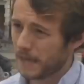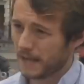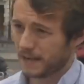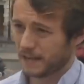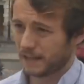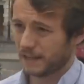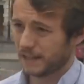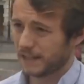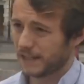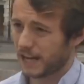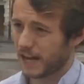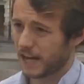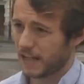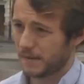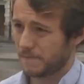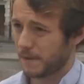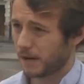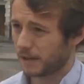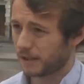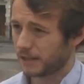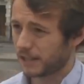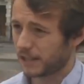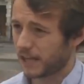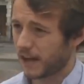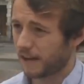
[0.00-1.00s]
be a concern
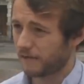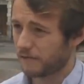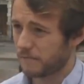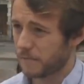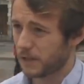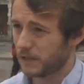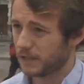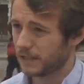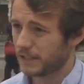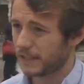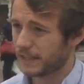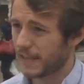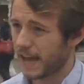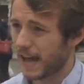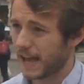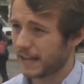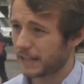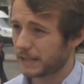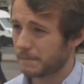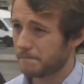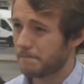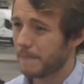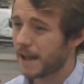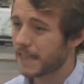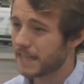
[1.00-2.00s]
amongst the government
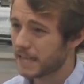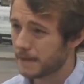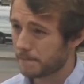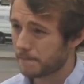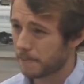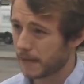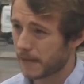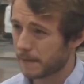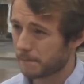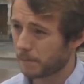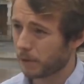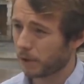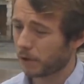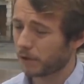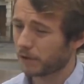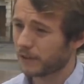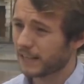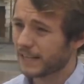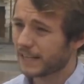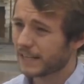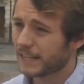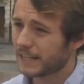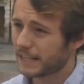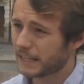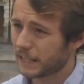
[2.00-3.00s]
that many people
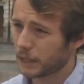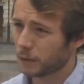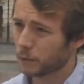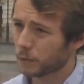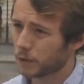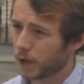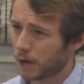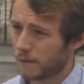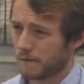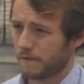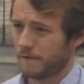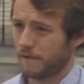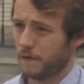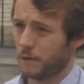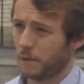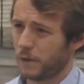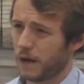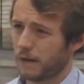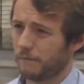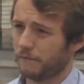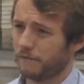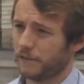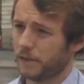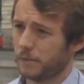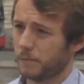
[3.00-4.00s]
still don't feel
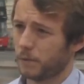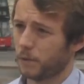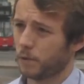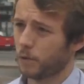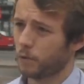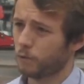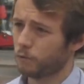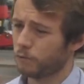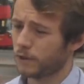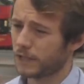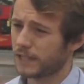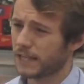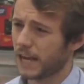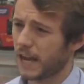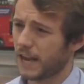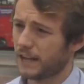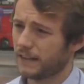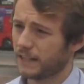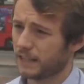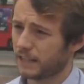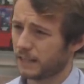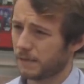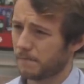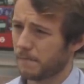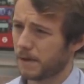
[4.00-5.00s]
comfortable
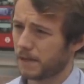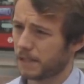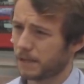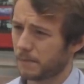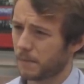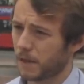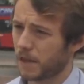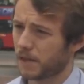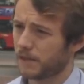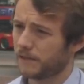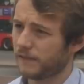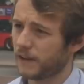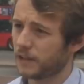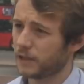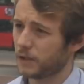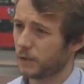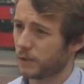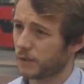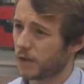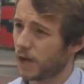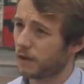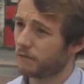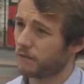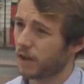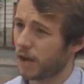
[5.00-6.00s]
returning to some of those
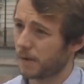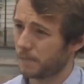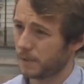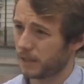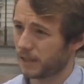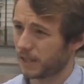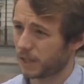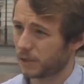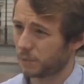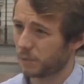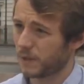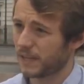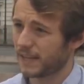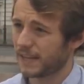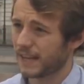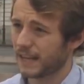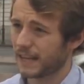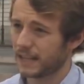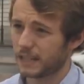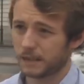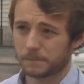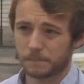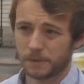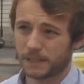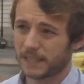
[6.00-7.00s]
venues that are reopening this
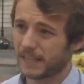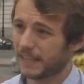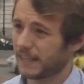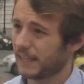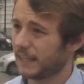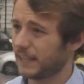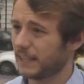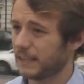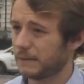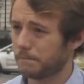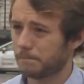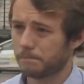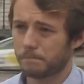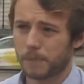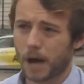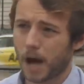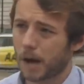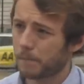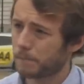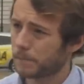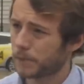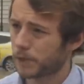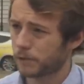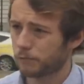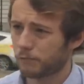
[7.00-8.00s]
weekend, particularly
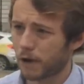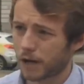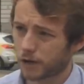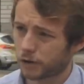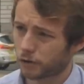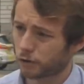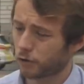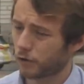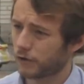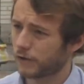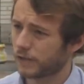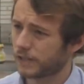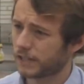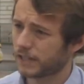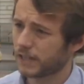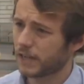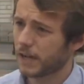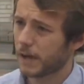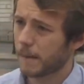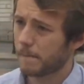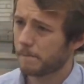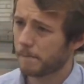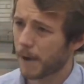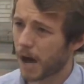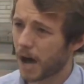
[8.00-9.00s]
pubs, restaurants,
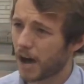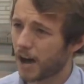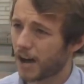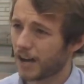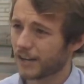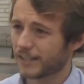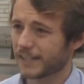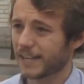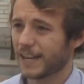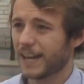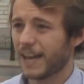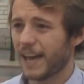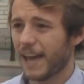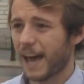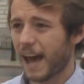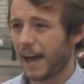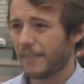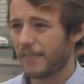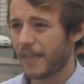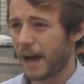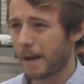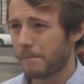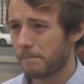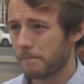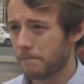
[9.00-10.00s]
bars.
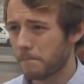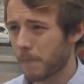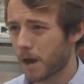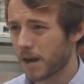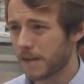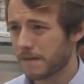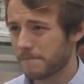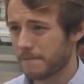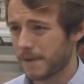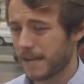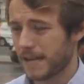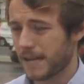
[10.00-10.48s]
And that might